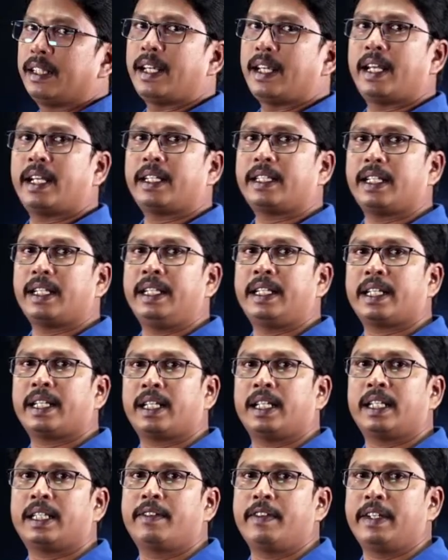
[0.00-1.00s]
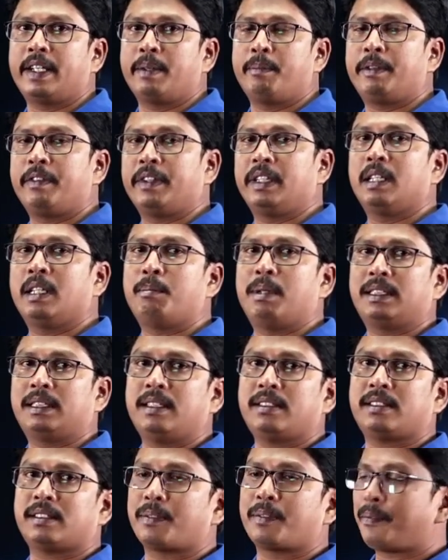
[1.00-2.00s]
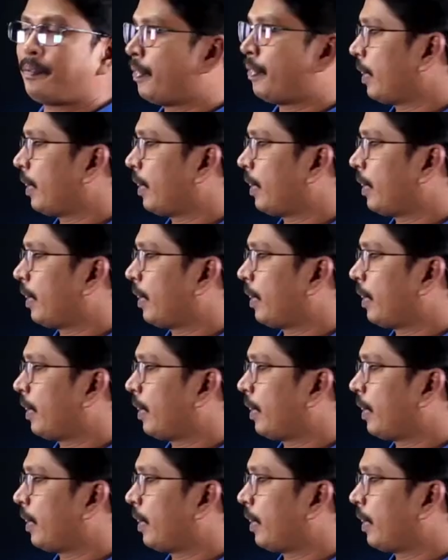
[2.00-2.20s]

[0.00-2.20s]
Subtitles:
direct interconnectivity between the buses